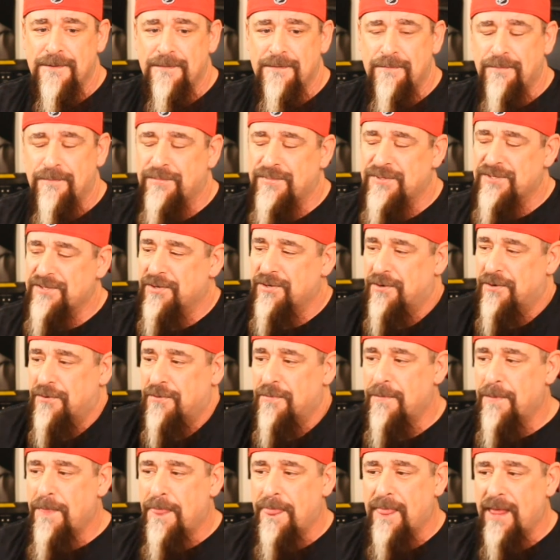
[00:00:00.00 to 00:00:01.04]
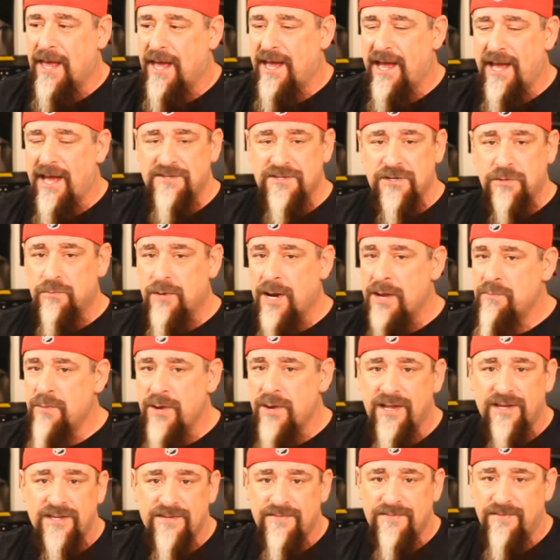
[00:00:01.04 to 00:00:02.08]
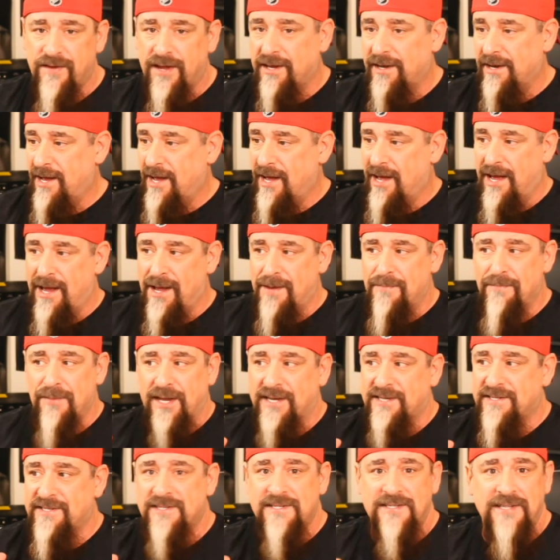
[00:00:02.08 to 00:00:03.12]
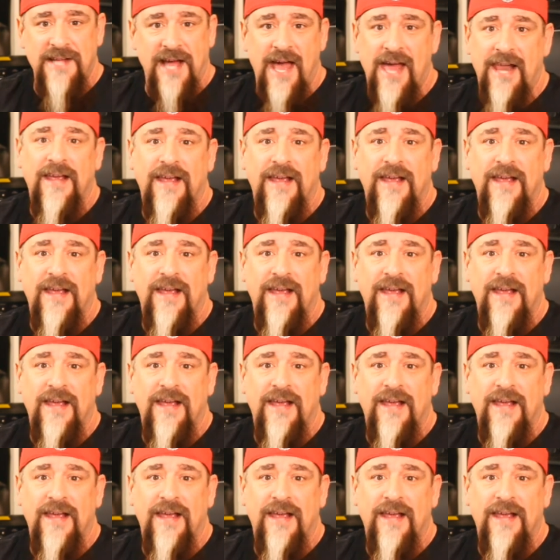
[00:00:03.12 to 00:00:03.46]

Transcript: So, as a Red Wings fan, I'm ecstatic.